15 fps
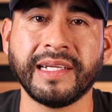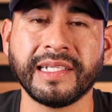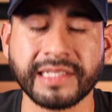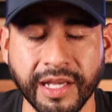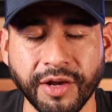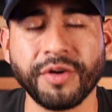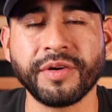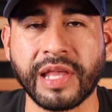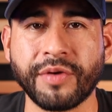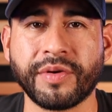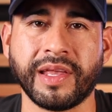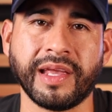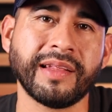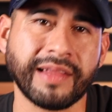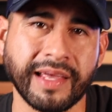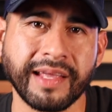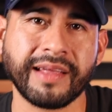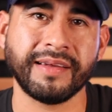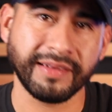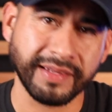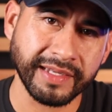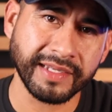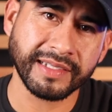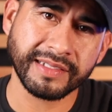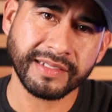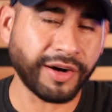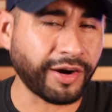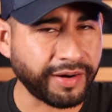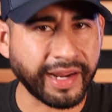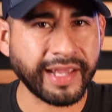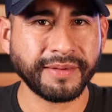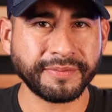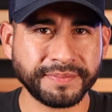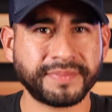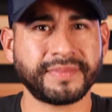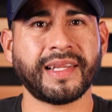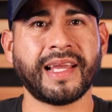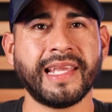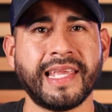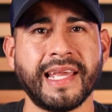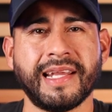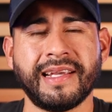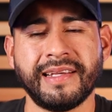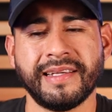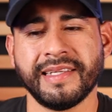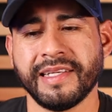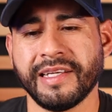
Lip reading: And it's like, okay, like, all right, I get it.